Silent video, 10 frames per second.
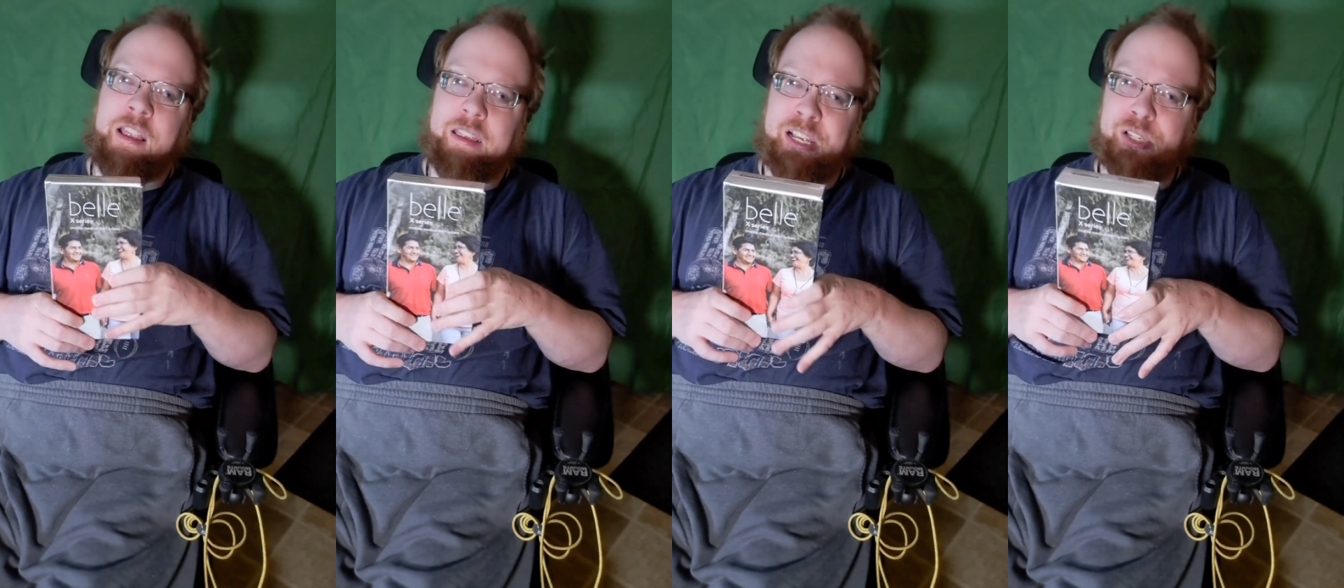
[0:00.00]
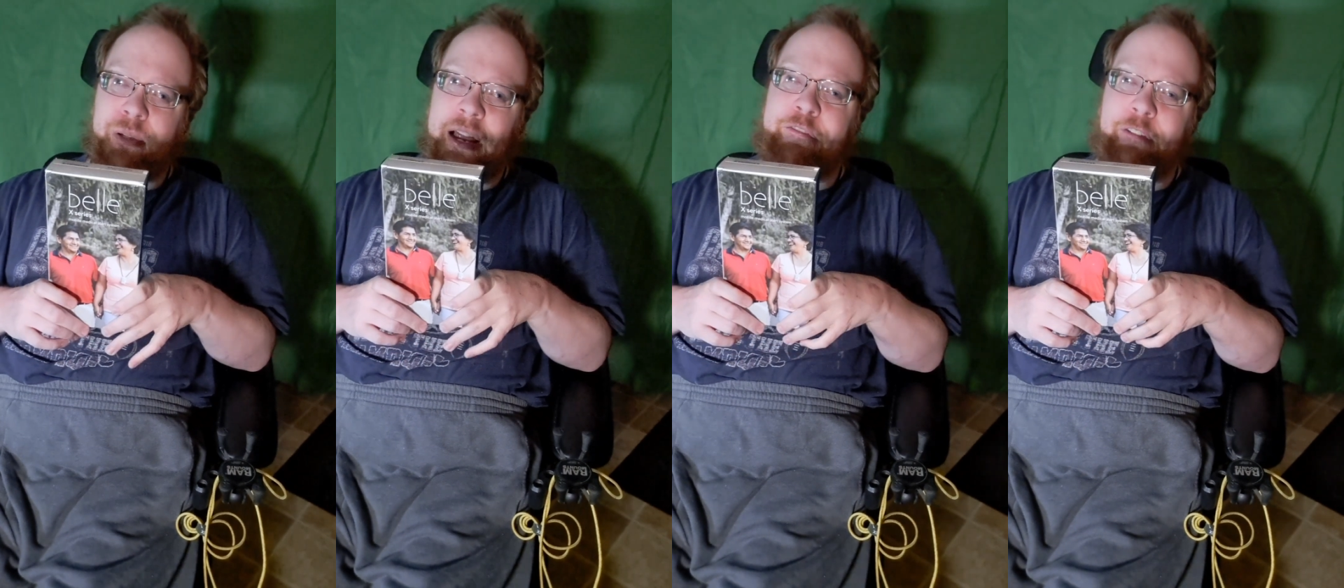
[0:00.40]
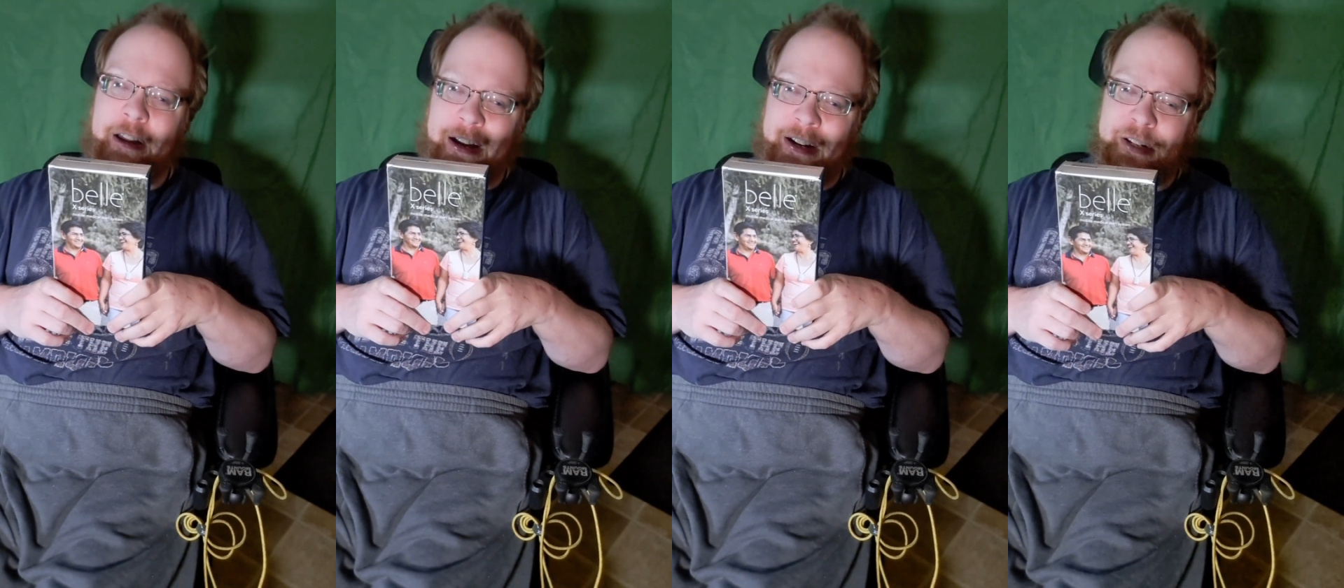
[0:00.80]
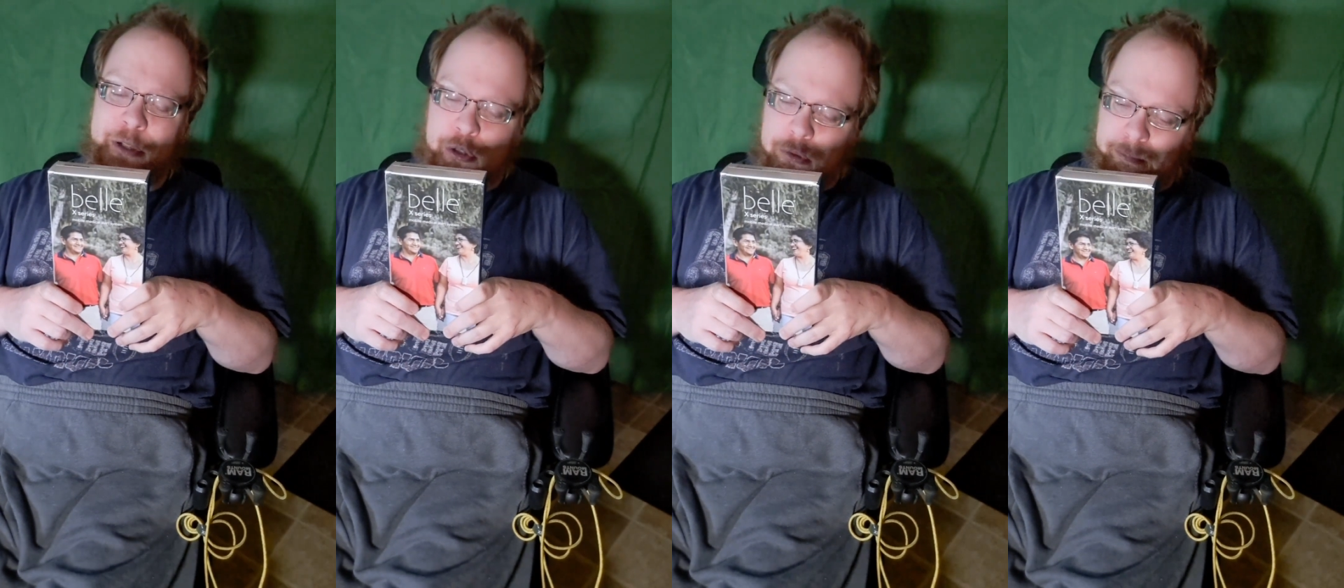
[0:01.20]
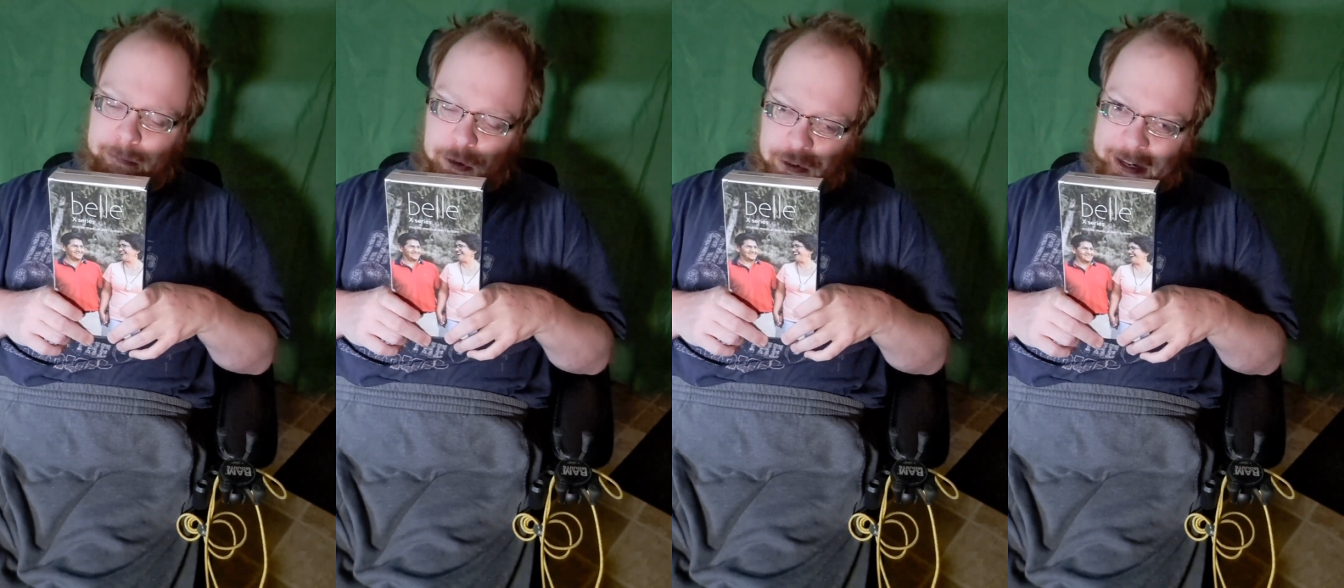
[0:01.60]
This Lifeline is
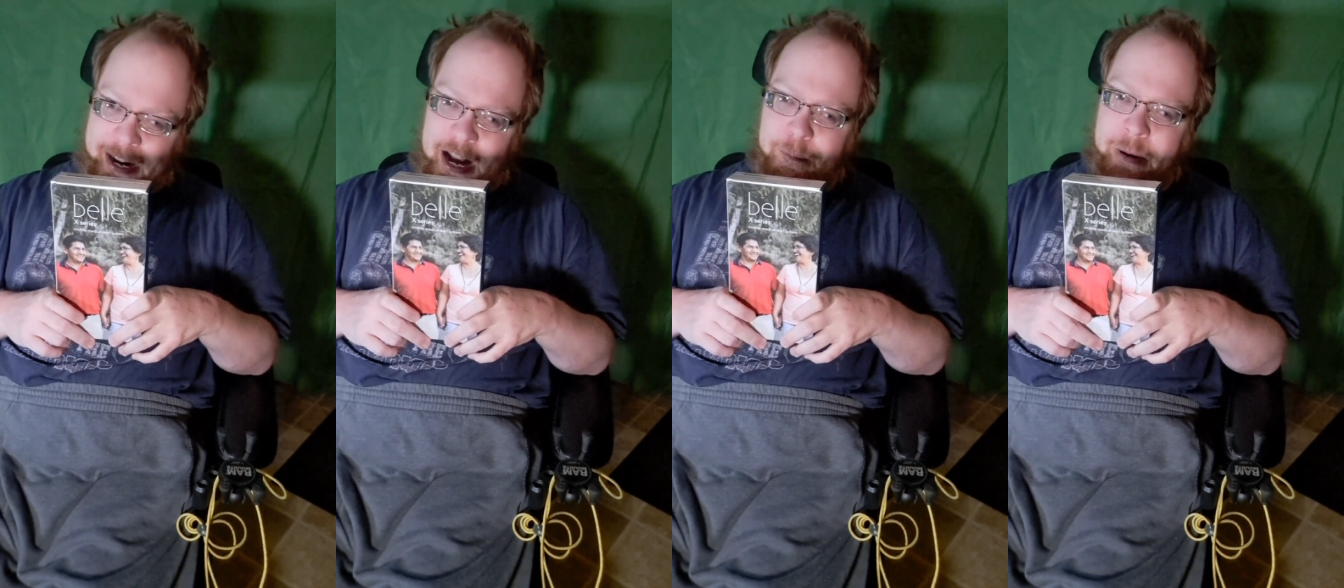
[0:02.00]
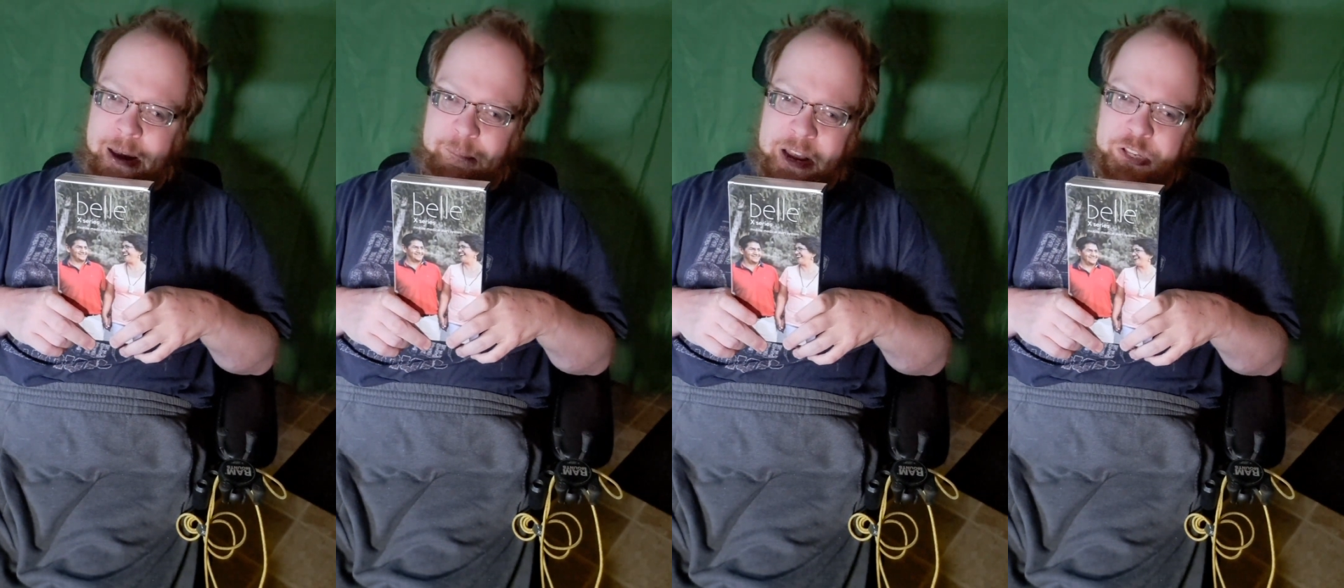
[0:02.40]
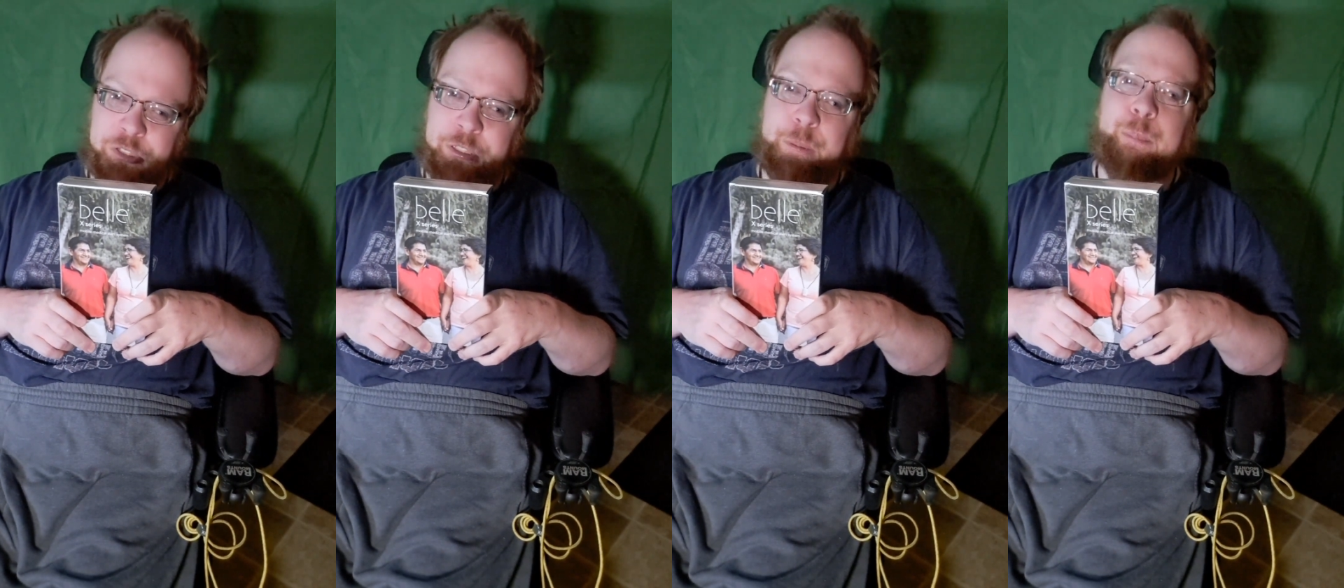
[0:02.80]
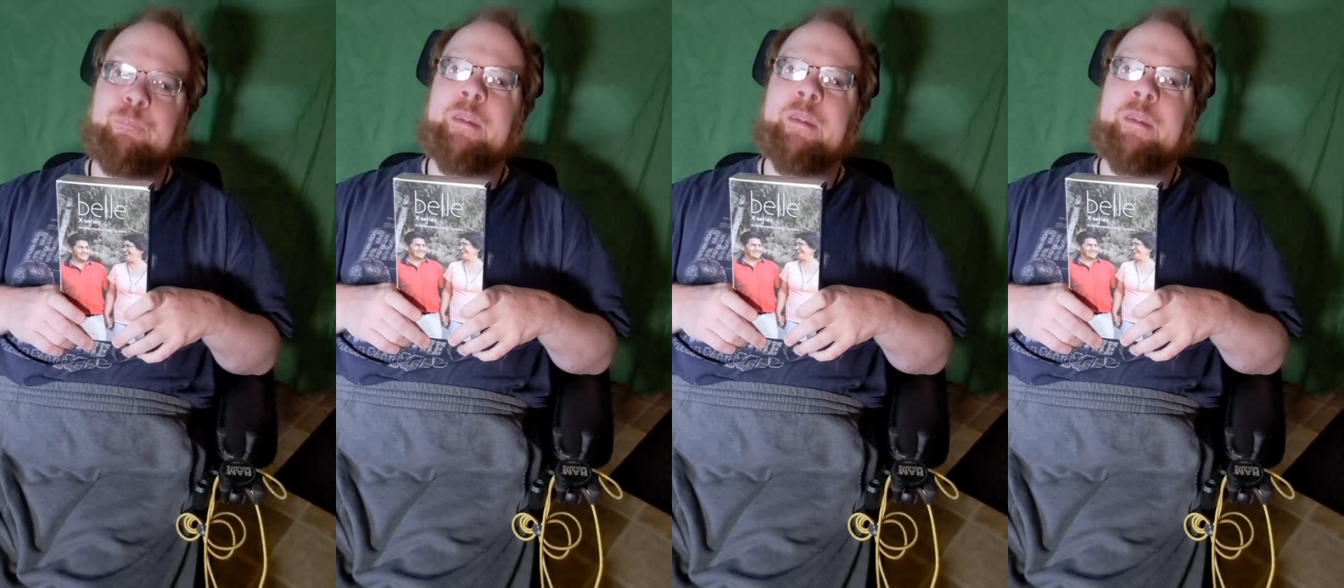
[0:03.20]
created by MedScope.